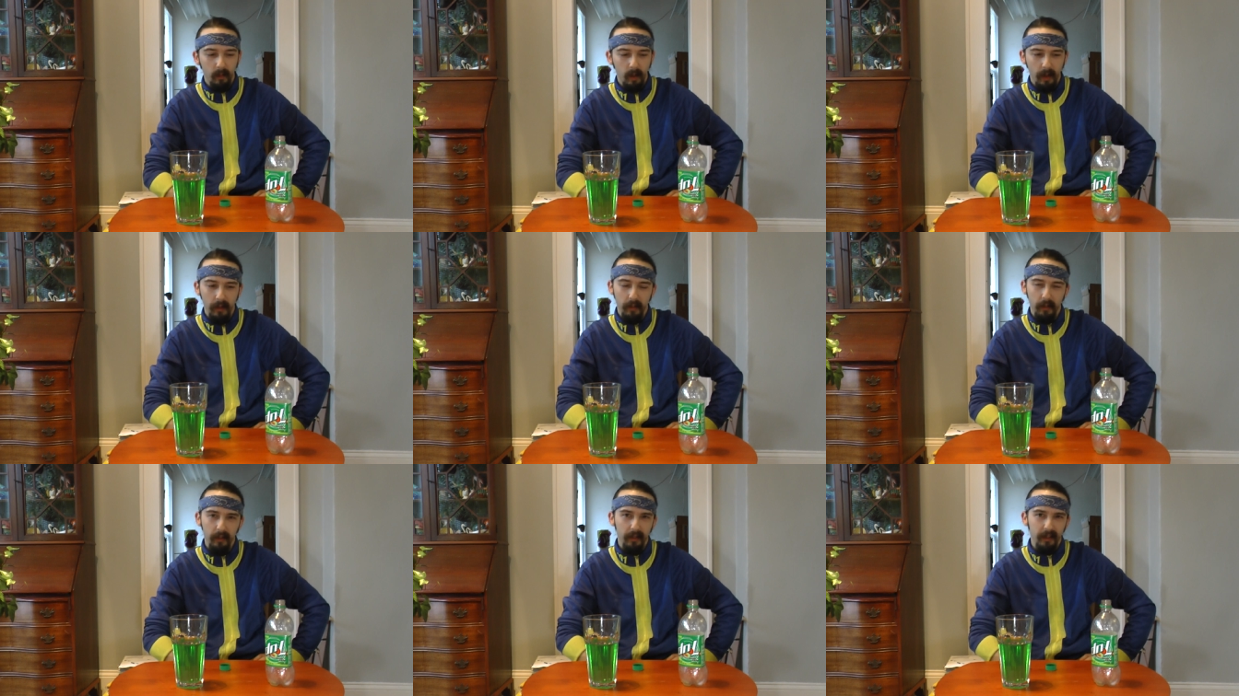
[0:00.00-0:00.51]

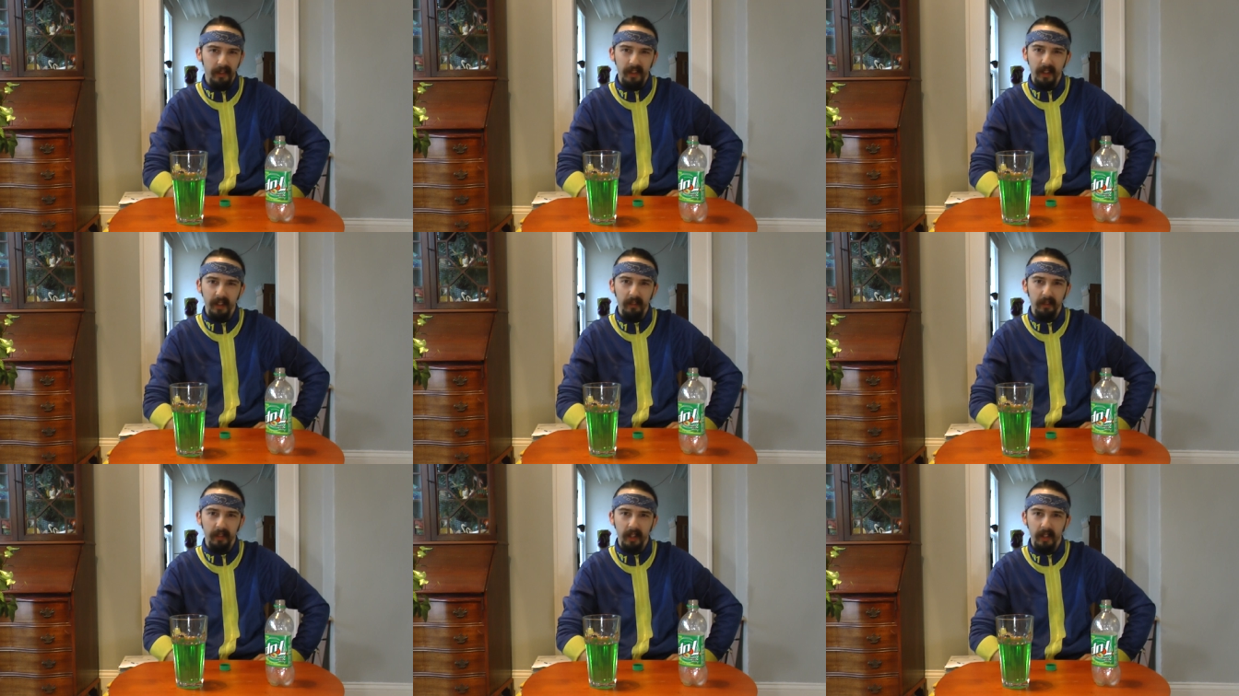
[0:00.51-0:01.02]
whether they're in
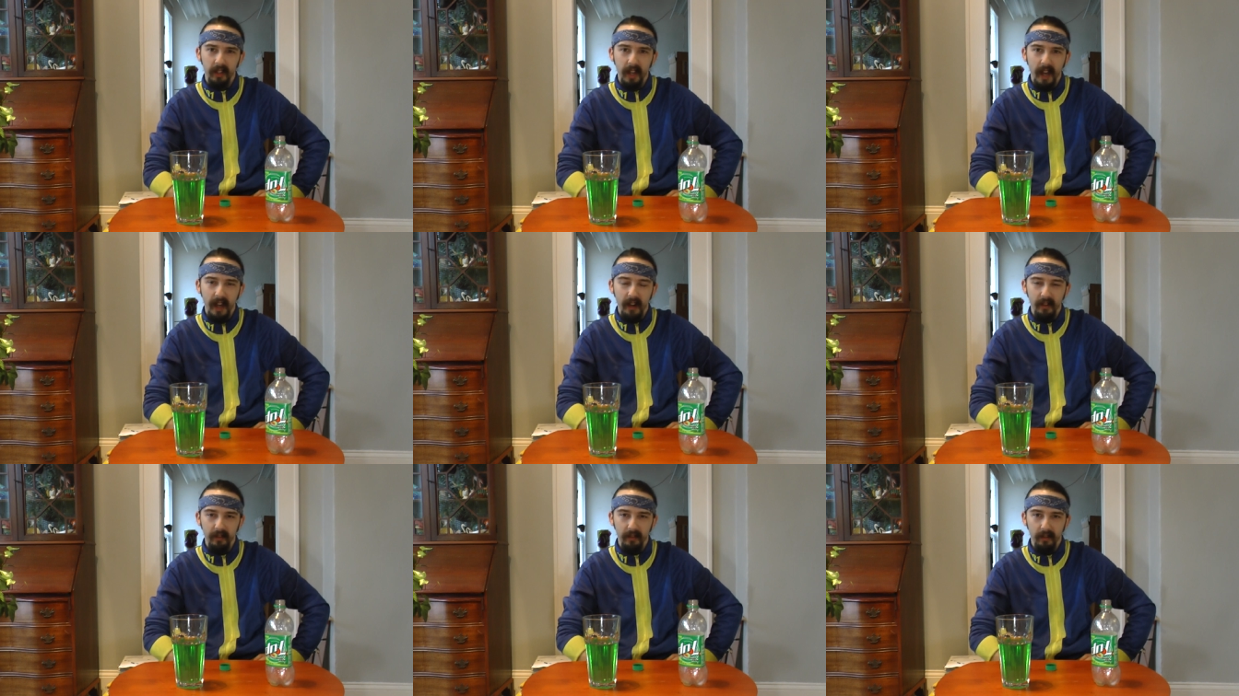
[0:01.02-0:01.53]
sealed
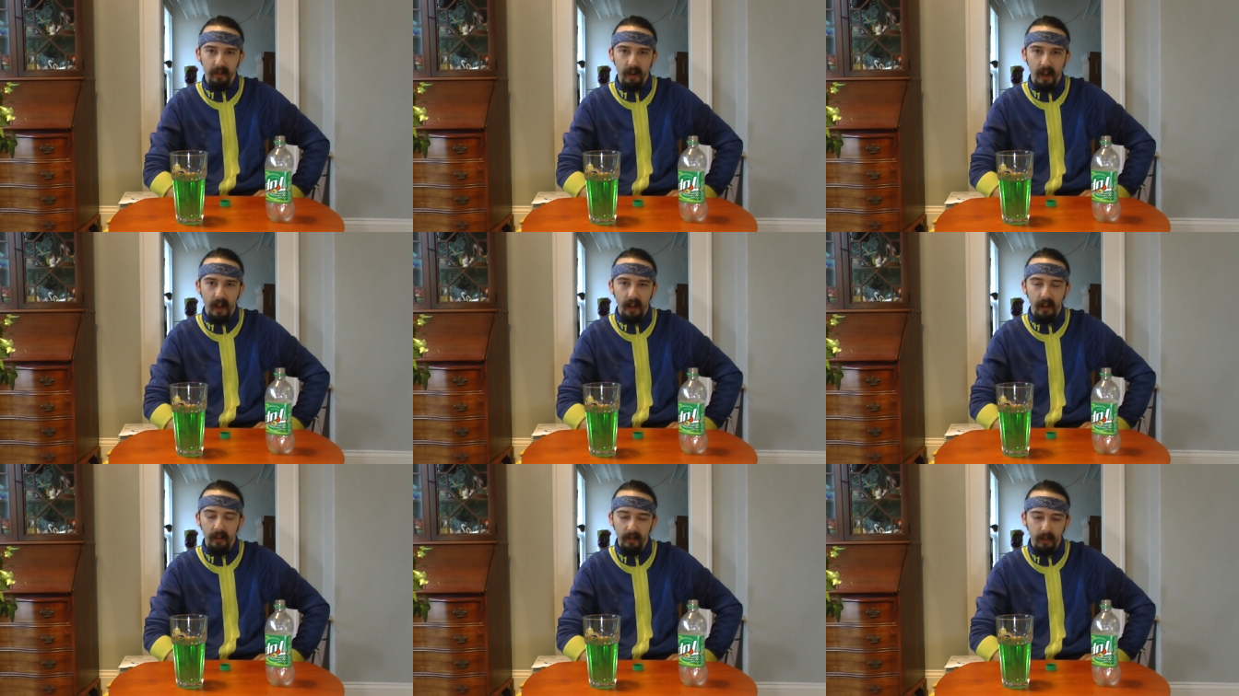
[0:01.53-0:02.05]
containers or
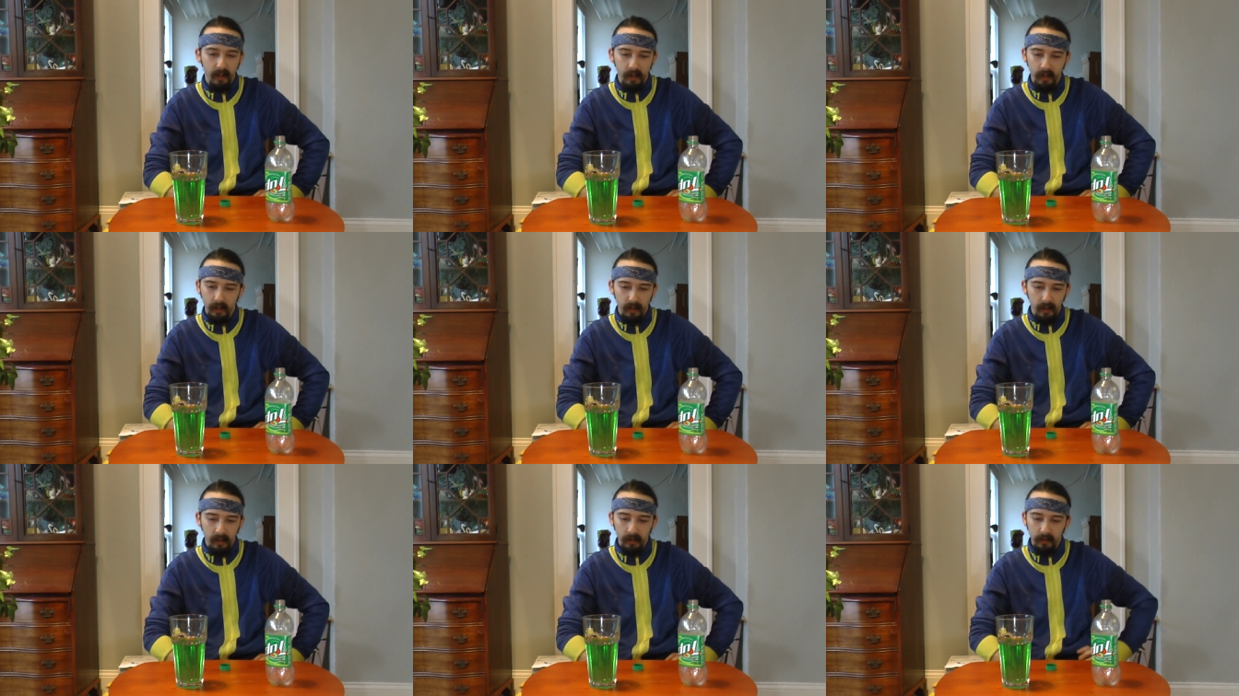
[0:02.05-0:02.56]
not.
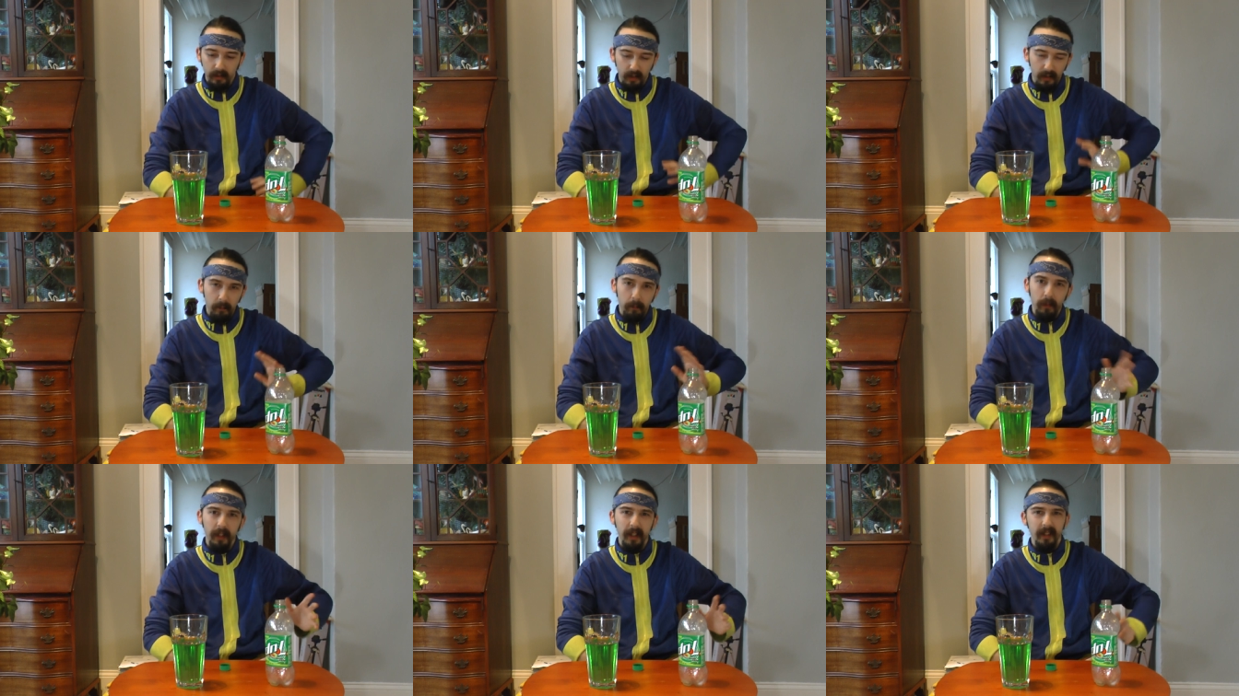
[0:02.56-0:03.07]

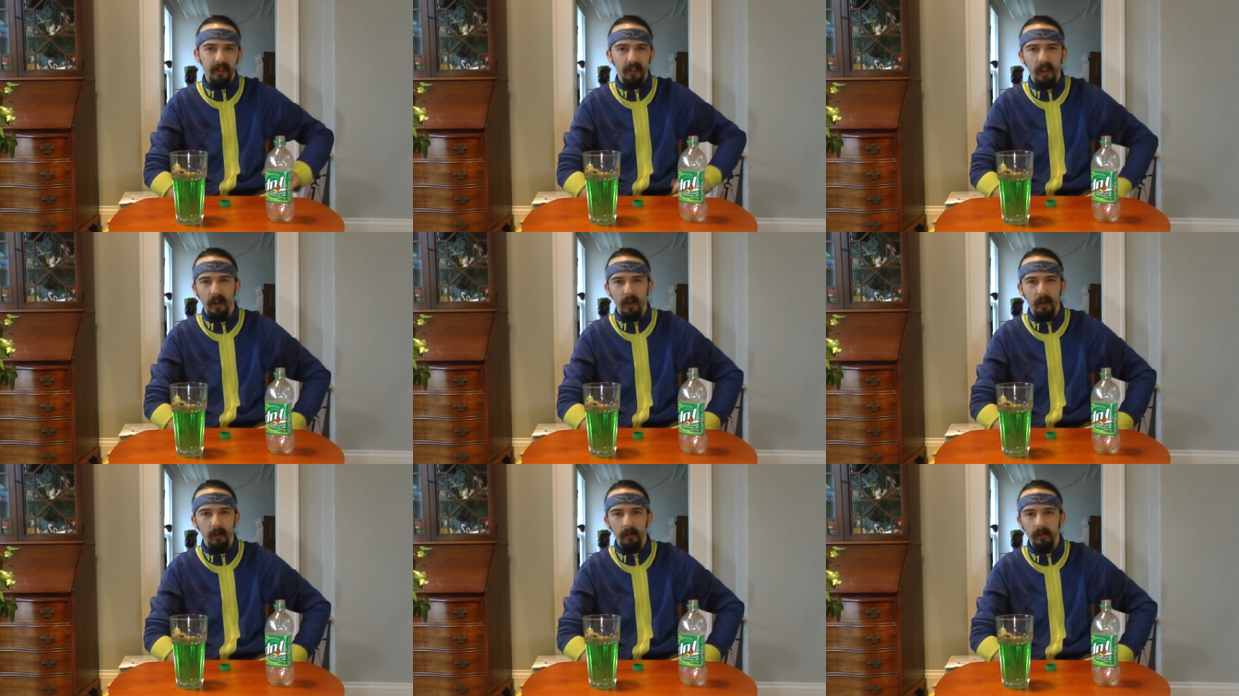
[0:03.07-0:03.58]
Just please
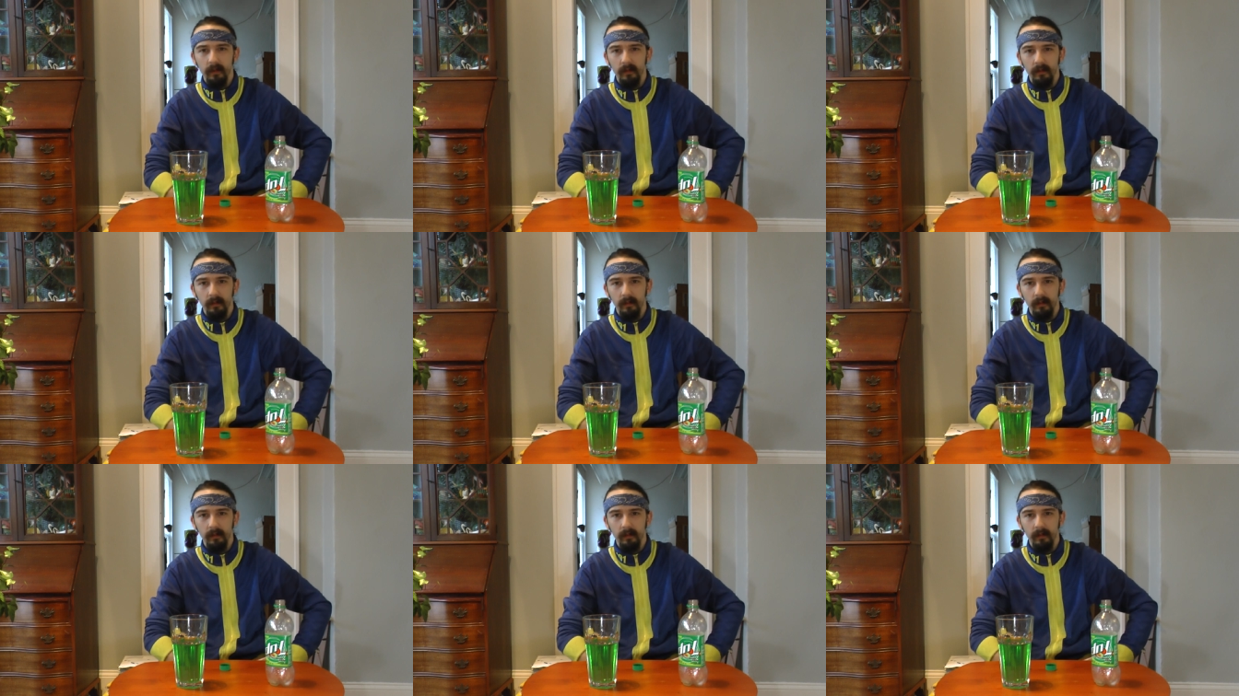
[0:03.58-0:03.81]
don't.